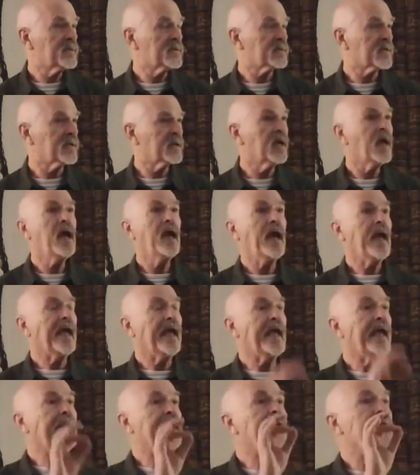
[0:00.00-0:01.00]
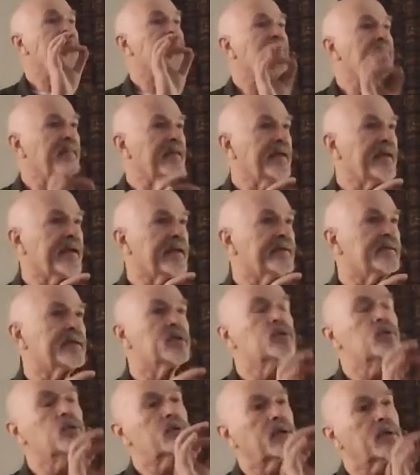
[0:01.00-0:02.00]
Okay. Anything
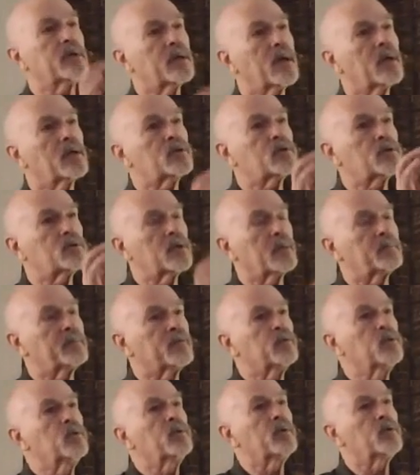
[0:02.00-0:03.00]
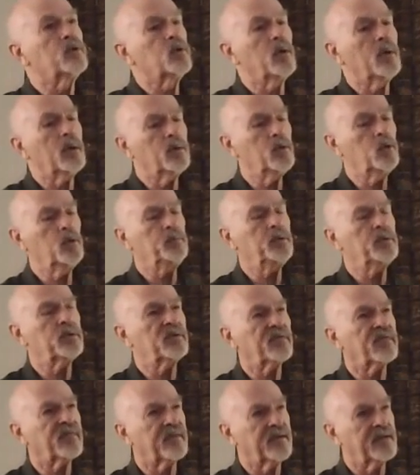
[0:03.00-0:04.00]
that you can conjure up, you put a
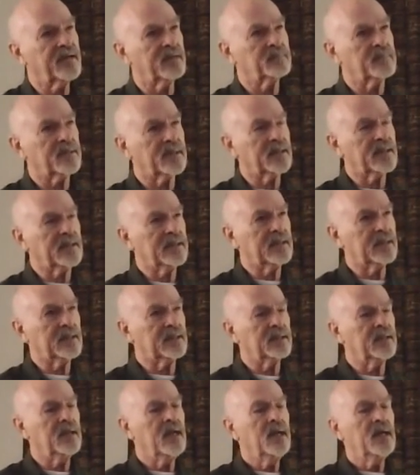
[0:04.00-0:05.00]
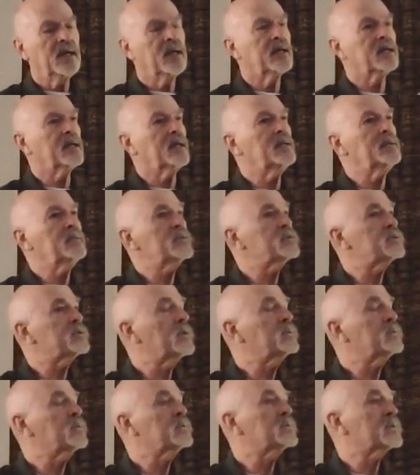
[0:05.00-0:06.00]
thing in my hand, and I will
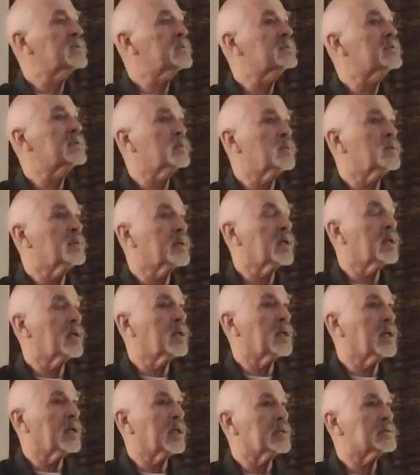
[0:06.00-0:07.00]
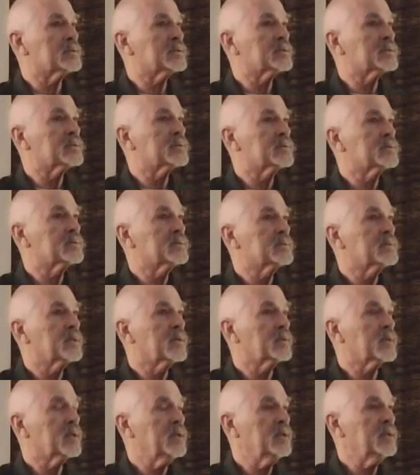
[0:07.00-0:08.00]
show you something that will not last.
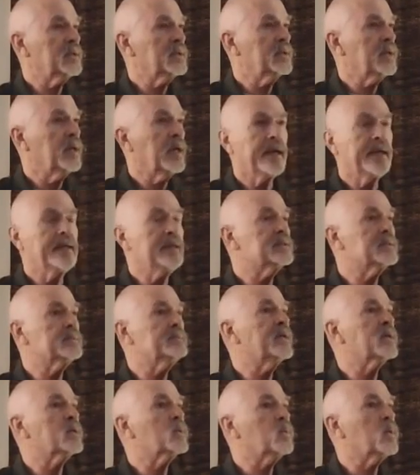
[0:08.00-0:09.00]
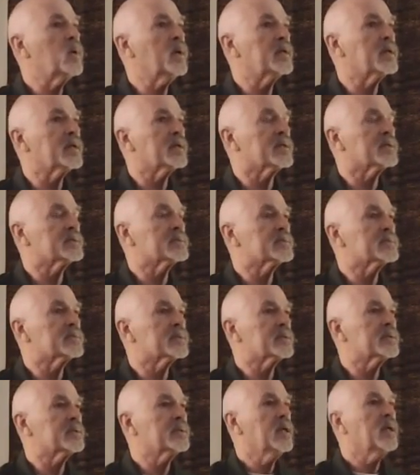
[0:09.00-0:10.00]
Okay? It doesn't matter what it is,
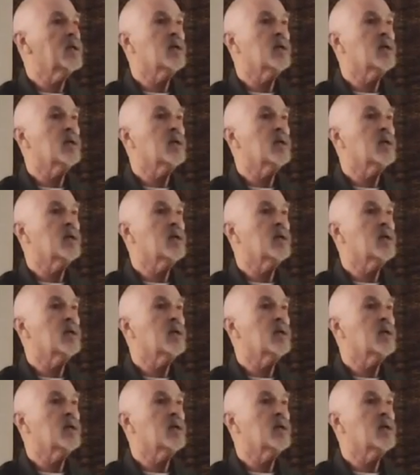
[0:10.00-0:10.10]
right?